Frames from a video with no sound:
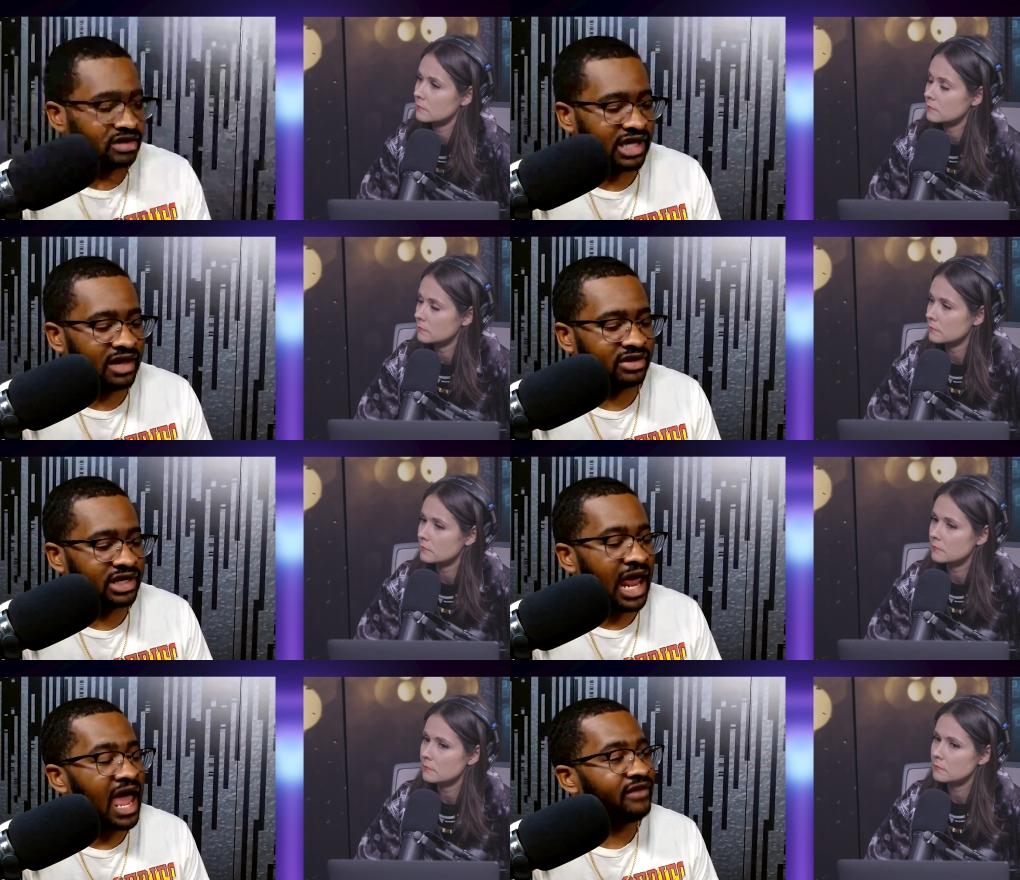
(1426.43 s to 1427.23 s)
Speaker 1: talent and
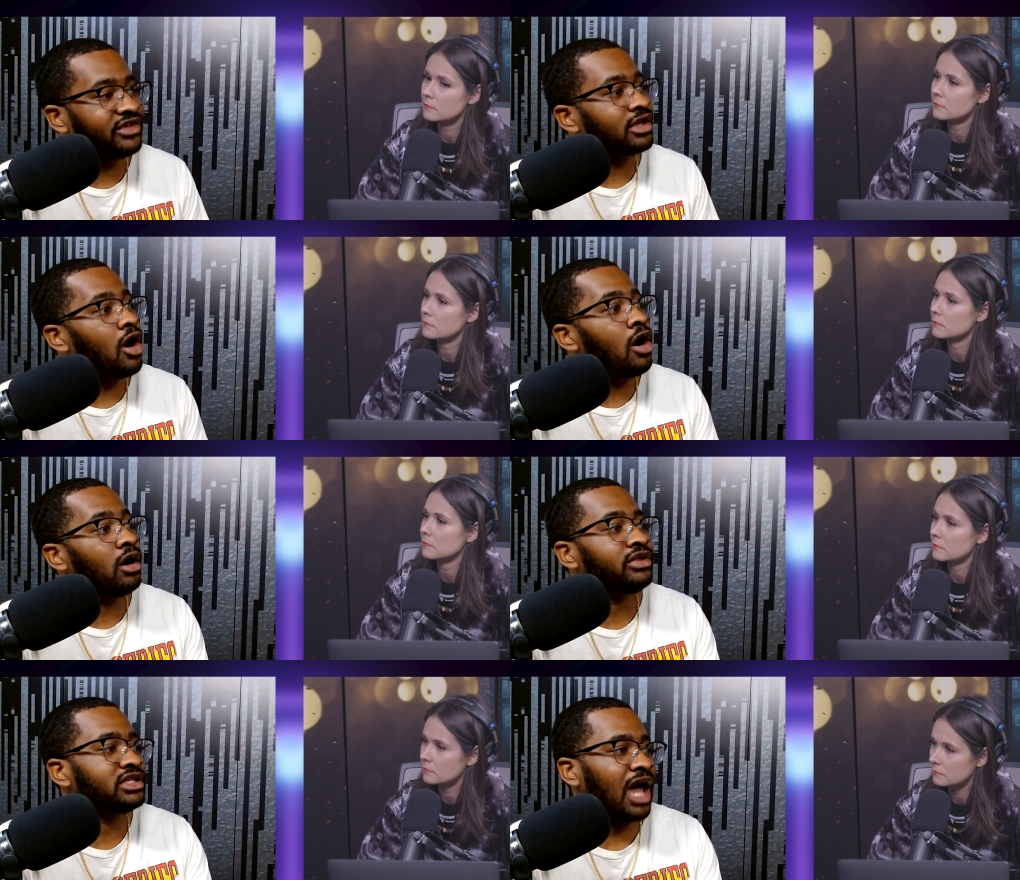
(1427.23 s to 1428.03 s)
having all
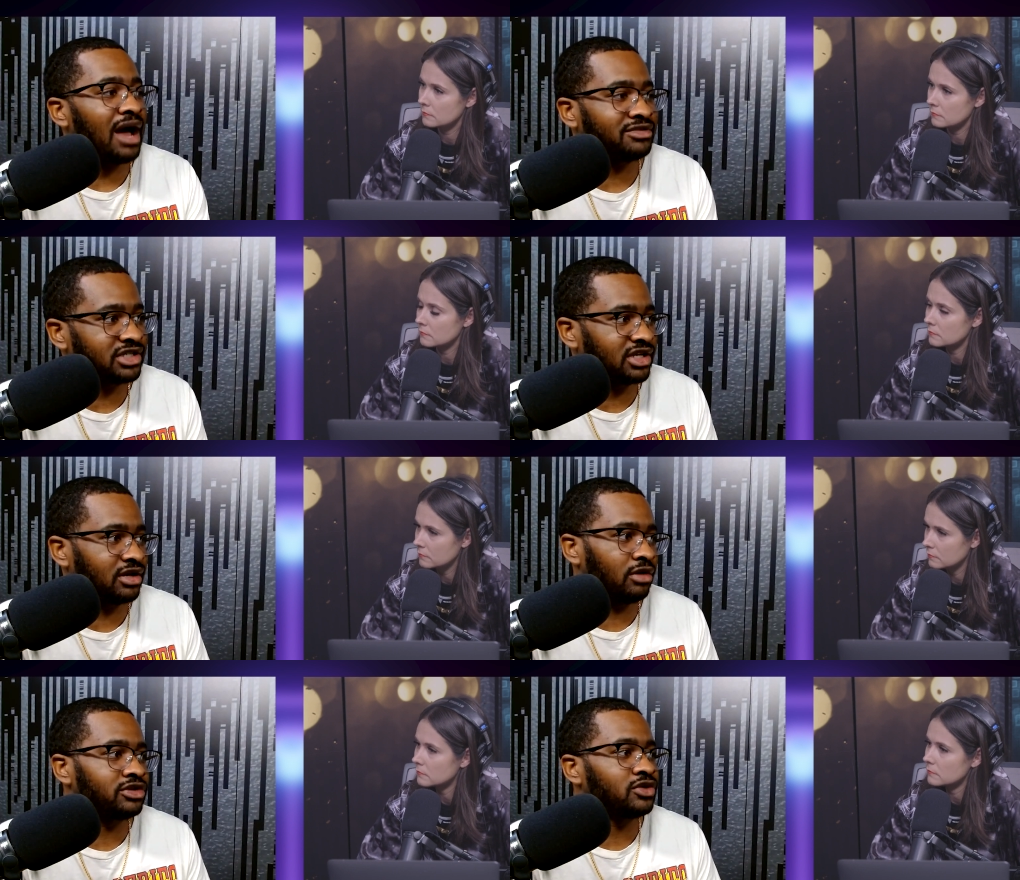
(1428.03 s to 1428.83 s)
these options to
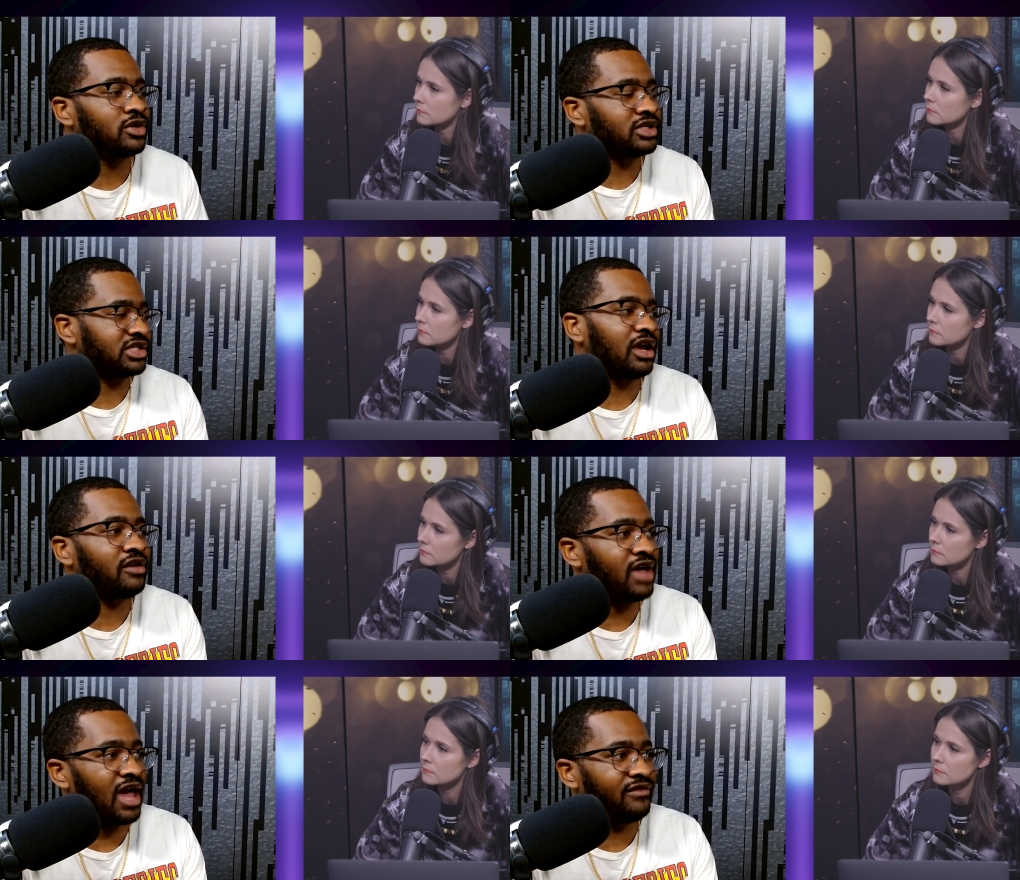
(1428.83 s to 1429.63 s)
go to instead
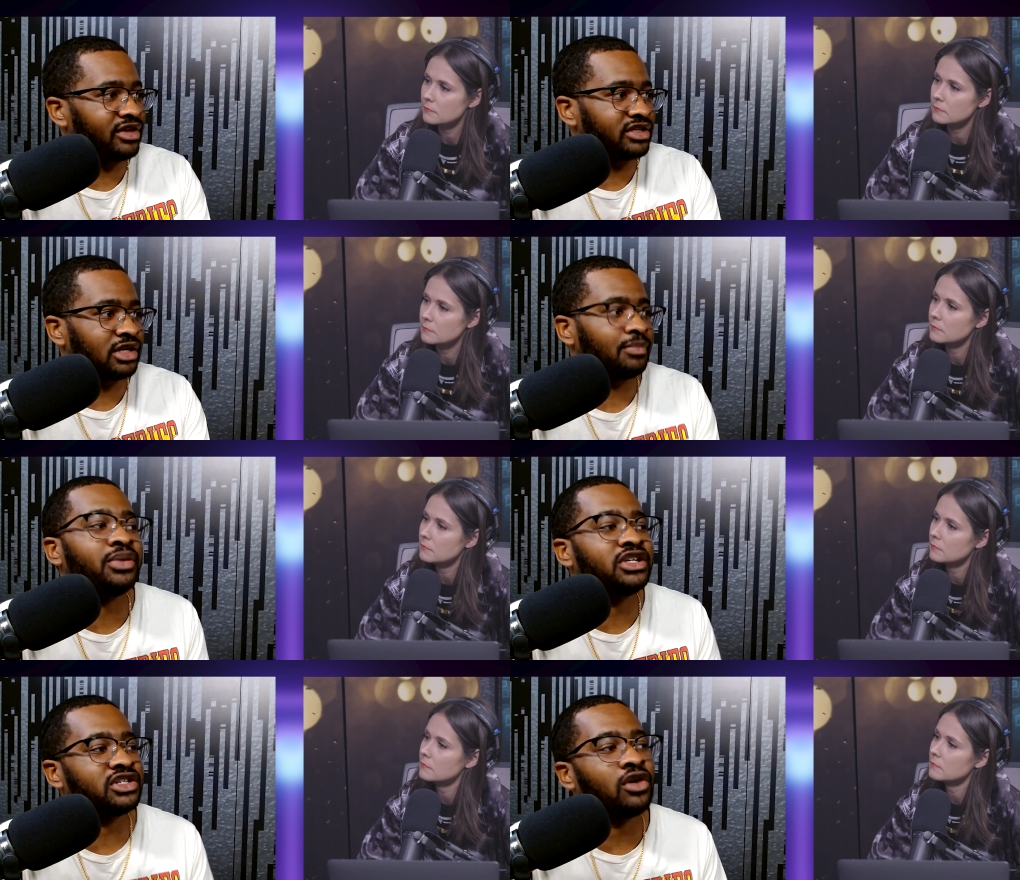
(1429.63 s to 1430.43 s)
of having to
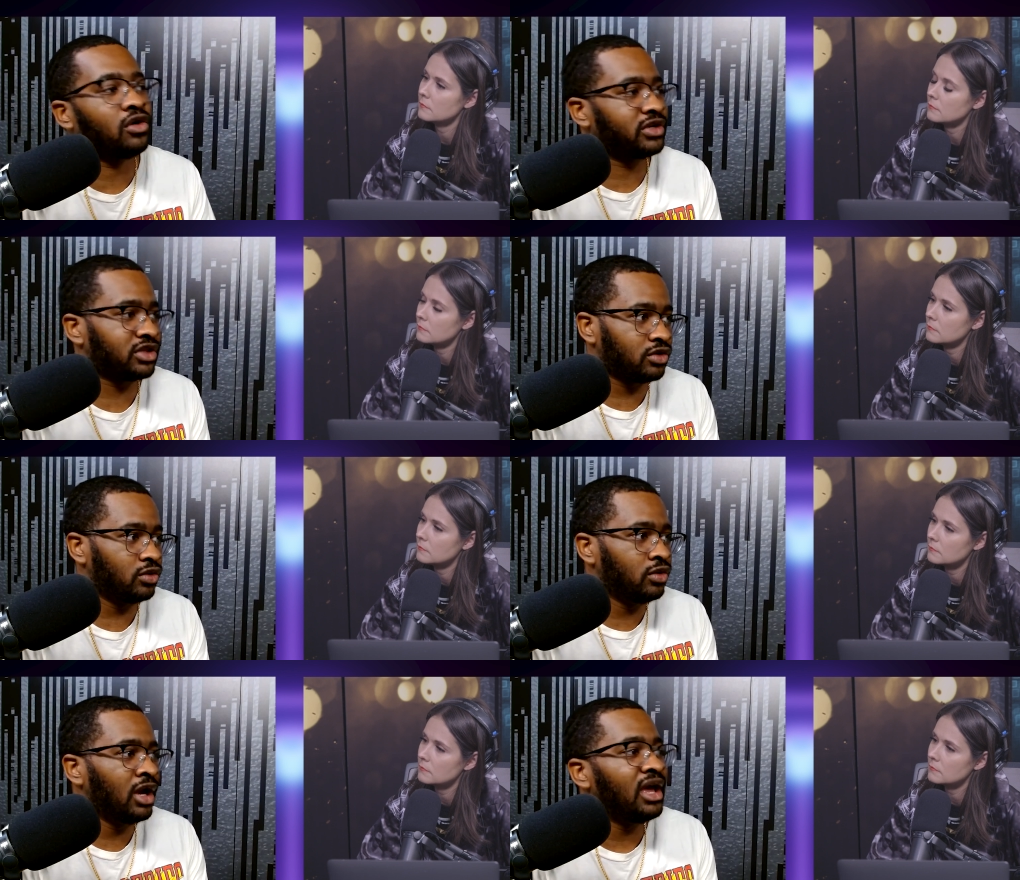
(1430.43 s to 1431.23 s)
pigeonhole it
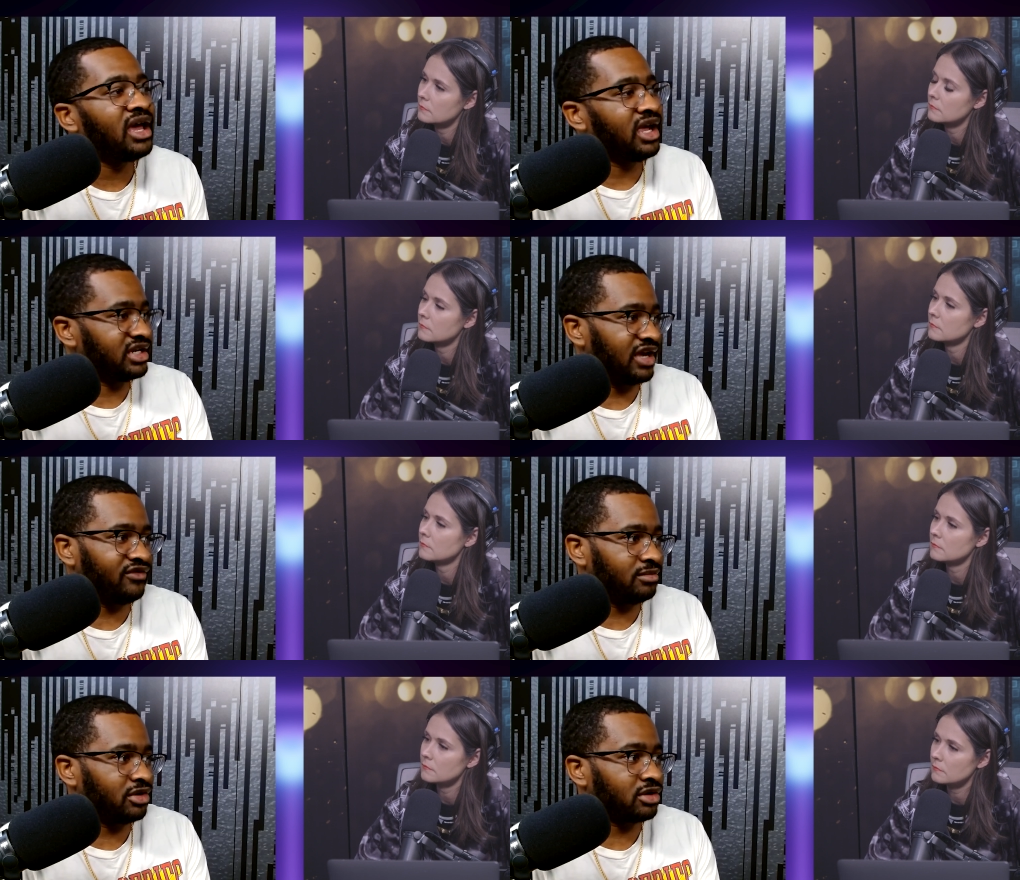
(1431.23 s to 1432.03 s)
through a
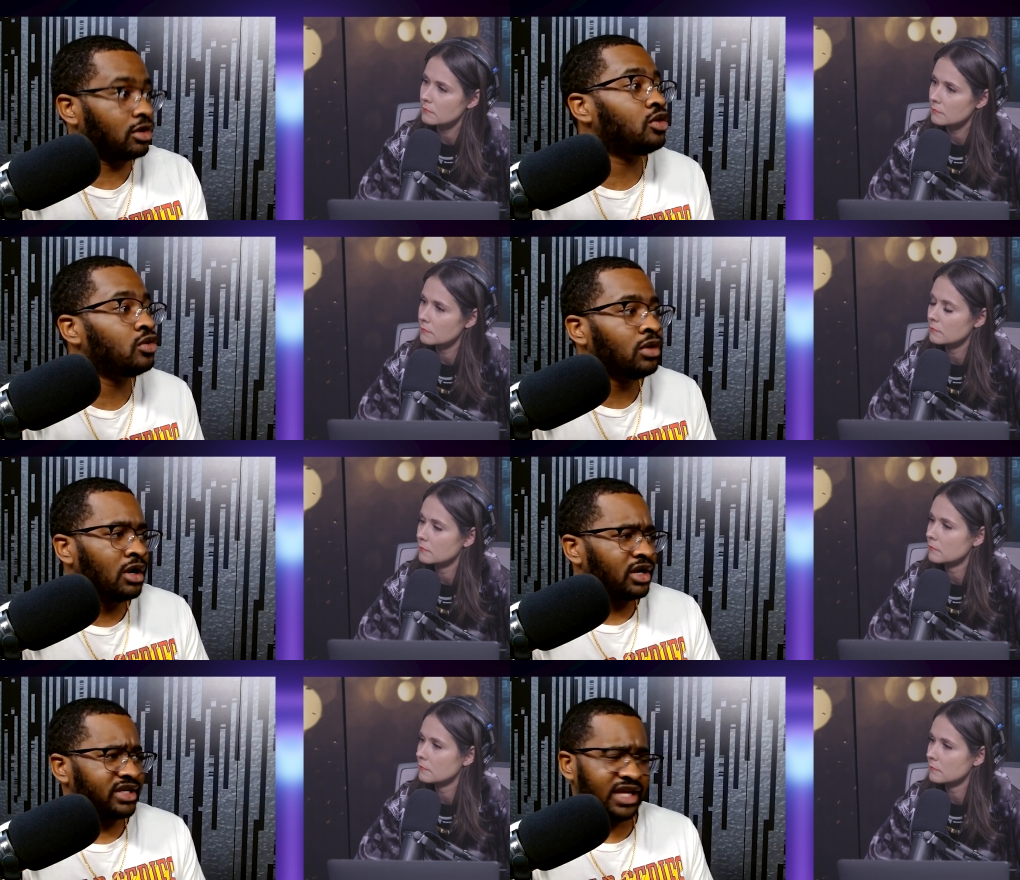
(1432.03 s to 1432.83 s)
Devin Booker who
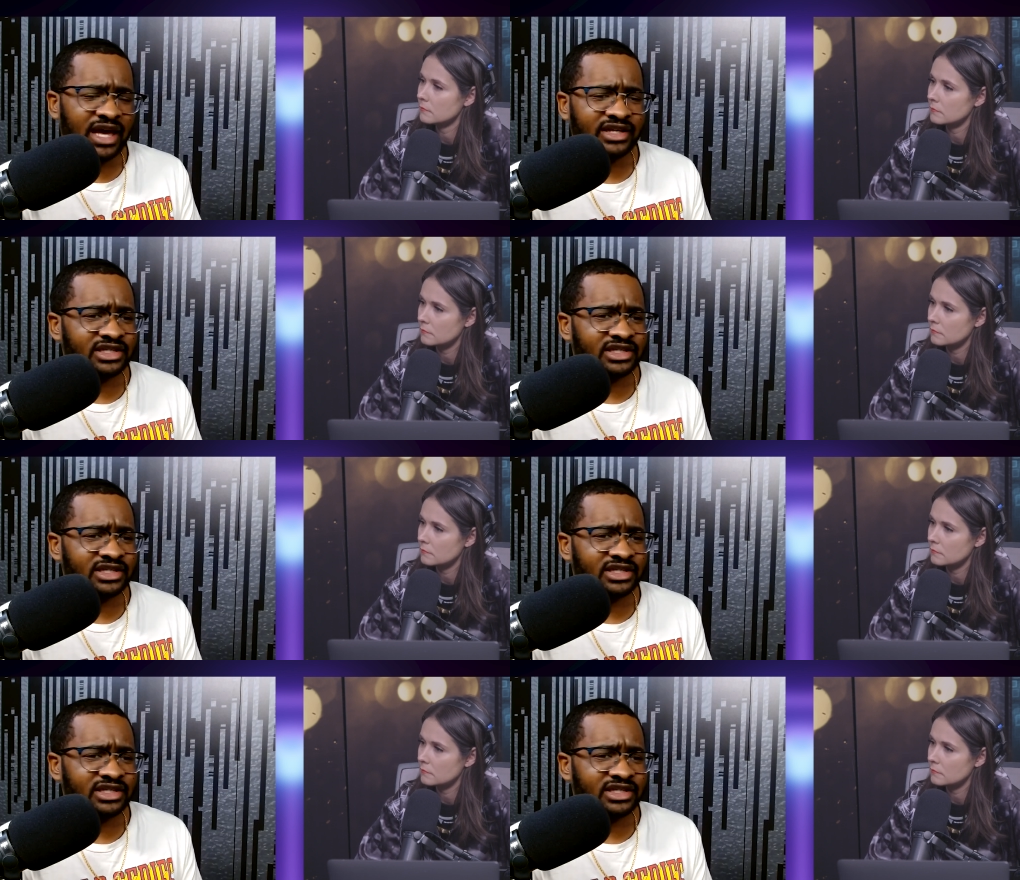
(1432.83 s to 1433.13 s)
yes,